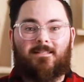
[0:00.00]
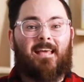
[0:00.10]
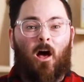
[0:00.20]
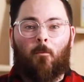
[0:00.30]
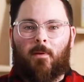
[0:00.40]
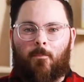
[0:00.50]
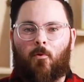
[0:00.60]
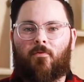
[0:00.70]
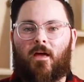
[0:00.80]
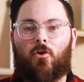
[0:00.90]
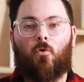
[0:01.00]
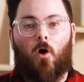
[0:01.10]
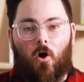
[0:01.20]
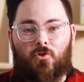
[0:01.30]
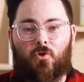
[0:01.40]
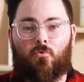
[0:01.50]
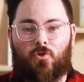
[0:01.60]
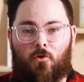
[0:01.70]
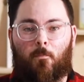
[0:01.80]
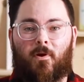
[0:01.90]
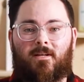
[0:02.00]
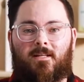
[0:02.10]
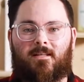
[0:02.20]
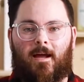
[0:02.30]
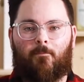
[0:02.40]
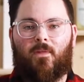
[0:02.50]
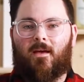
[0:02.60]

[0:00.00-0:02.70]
Tell people that you also do print design.